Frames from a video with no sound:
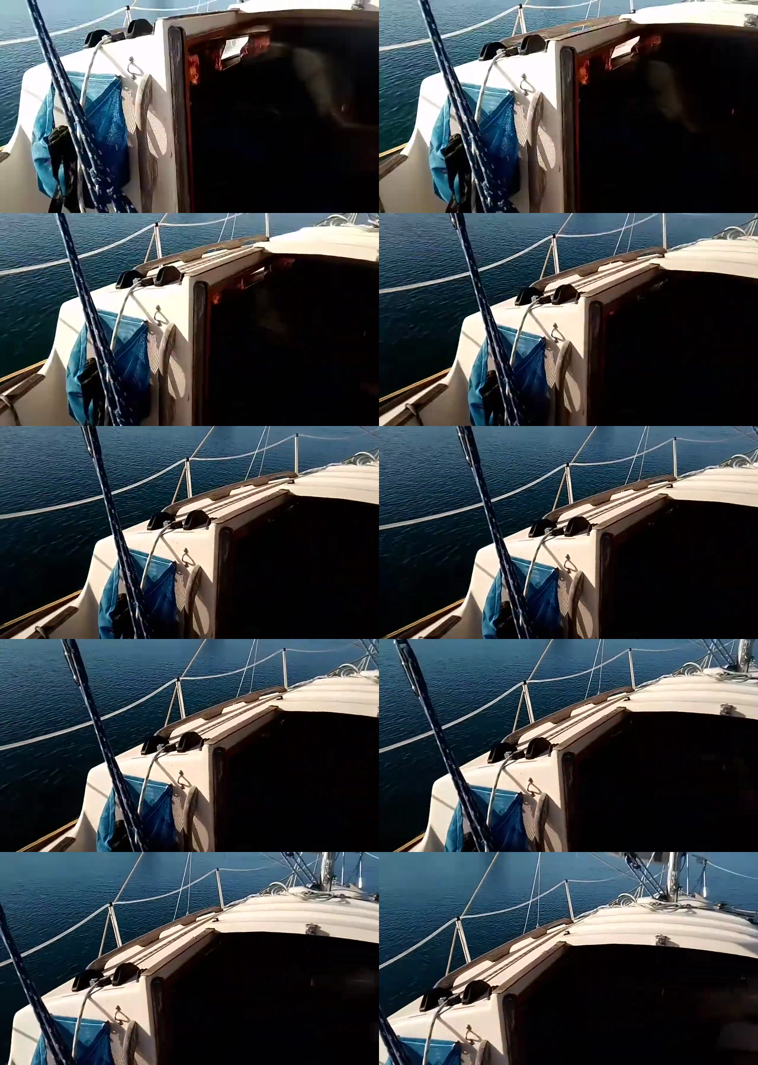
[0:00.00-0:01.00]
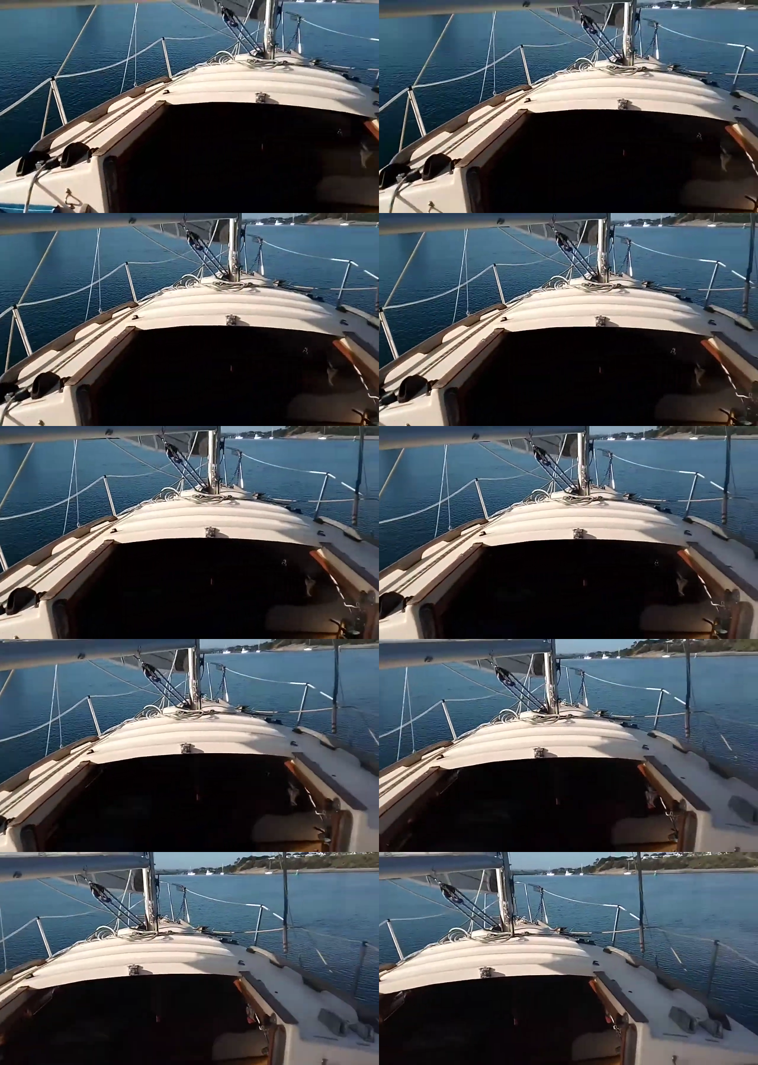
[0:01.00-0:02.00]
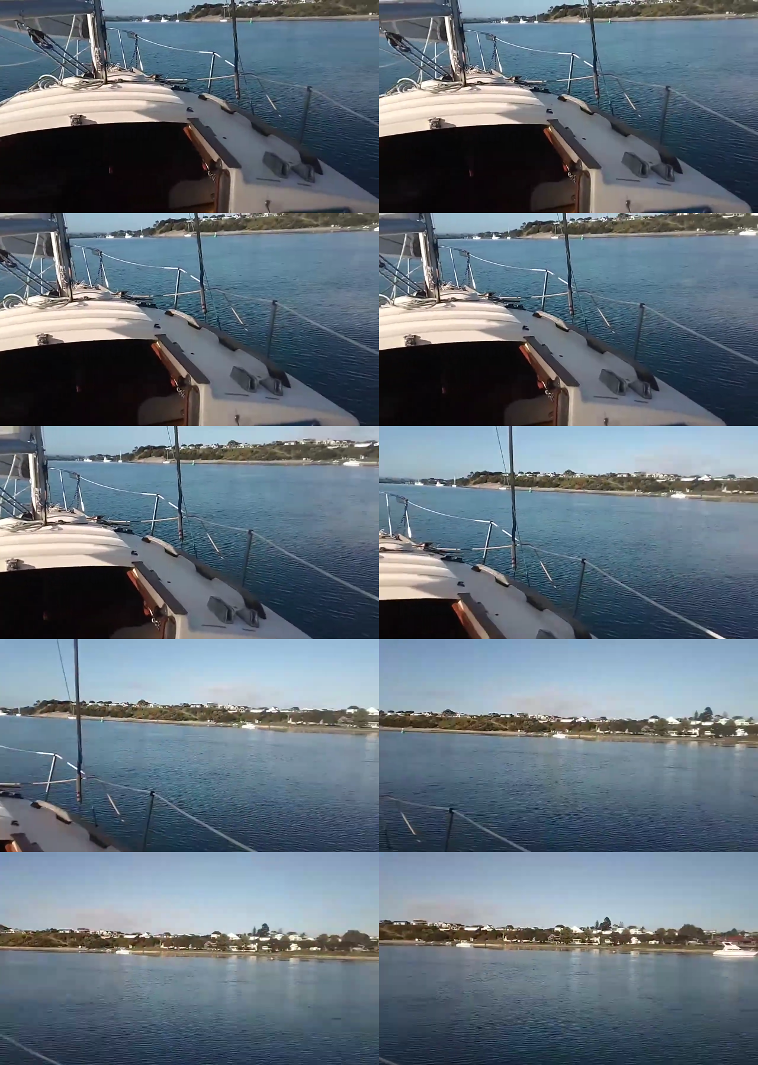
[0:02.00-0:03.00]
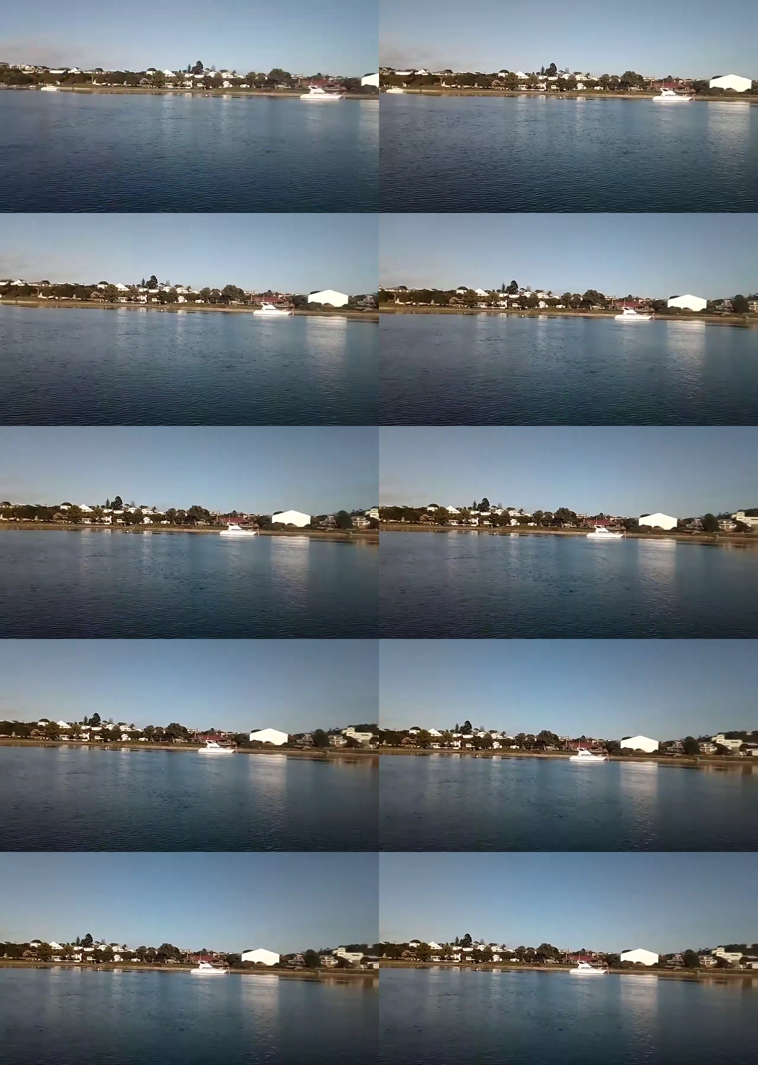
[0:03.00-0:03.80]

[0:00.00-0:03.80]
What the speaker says: Nobody's mouth can be seen.